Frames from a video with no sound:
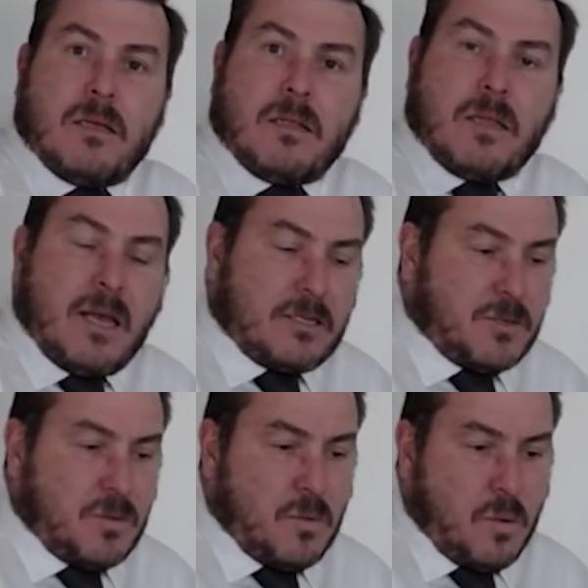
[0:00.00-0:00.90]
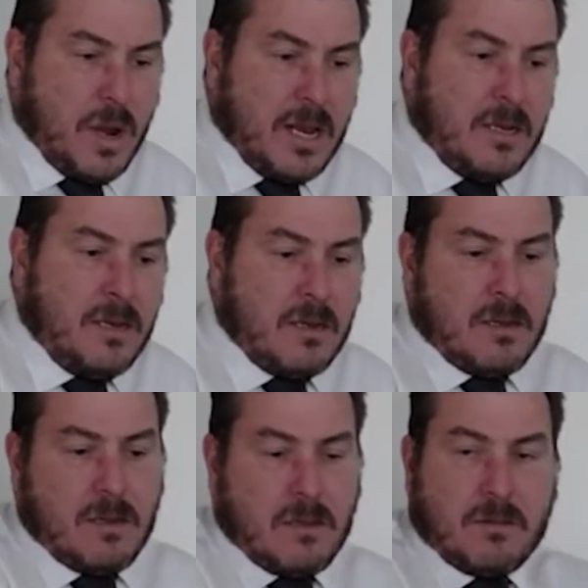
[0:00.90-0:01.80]
That when
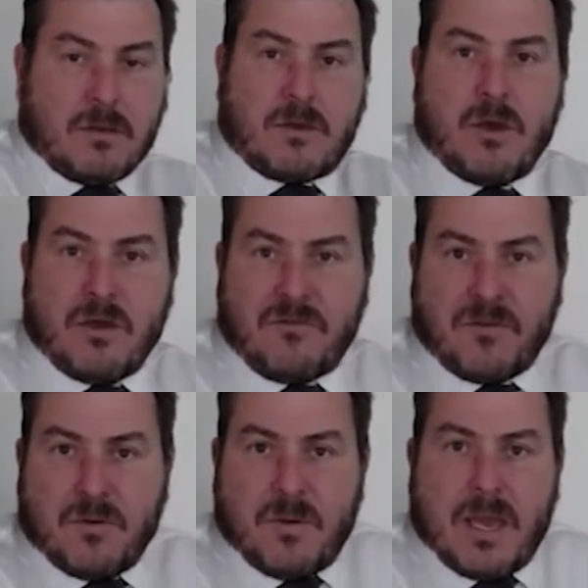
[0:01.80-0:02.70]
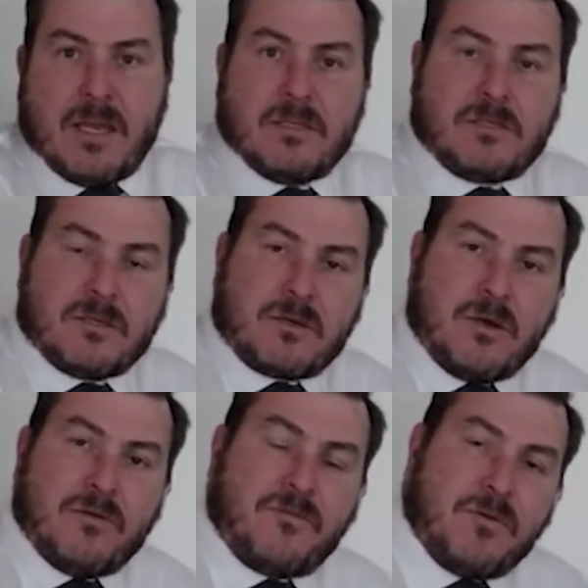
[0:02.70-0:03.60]
the curfew ends, the
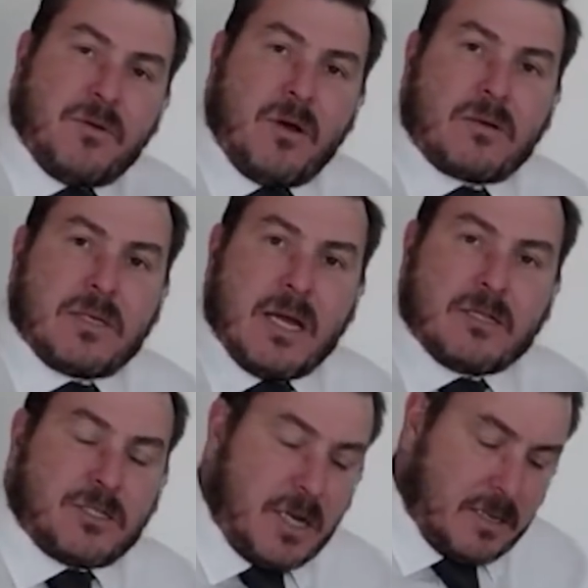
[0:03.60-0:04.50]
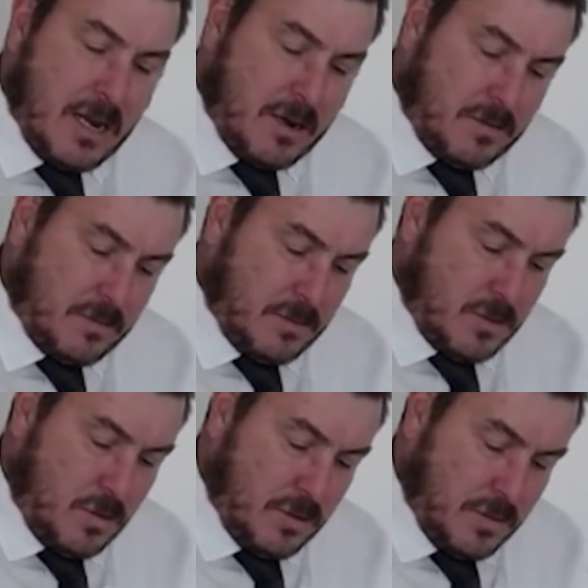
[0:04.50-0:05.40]
curfew, lockdown, shutdown,
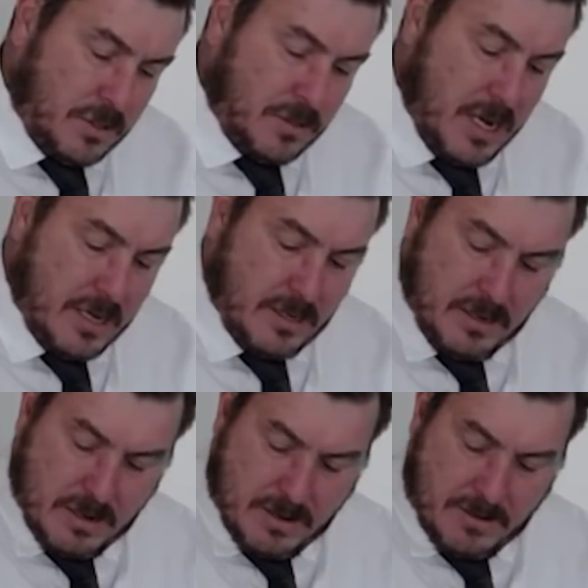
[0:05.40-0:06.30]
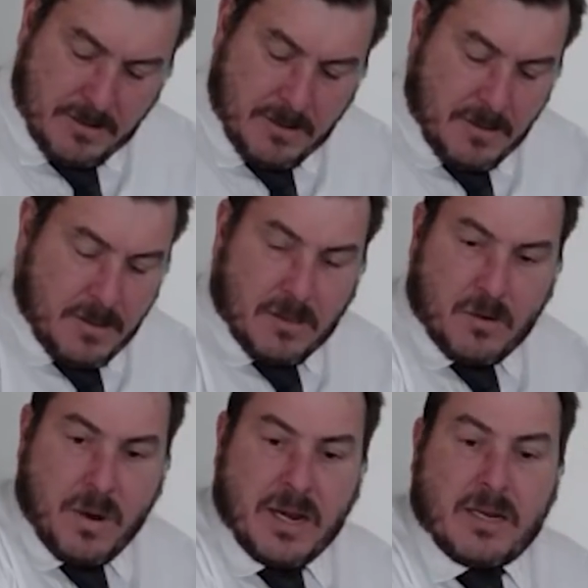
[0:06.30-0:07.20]
call it what you like, that
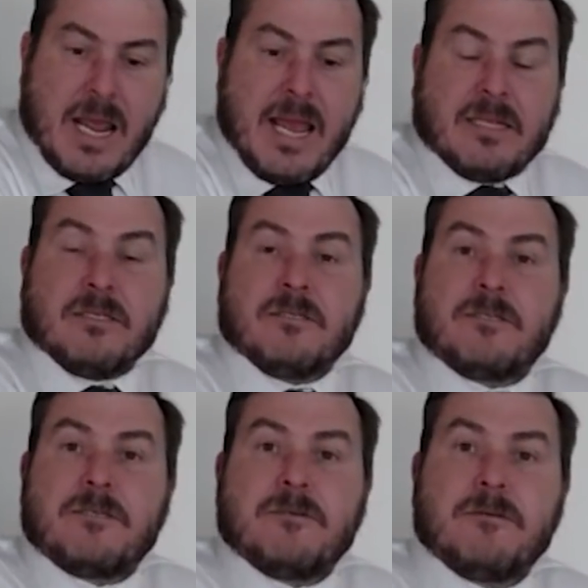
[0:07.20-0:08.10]
when it ends,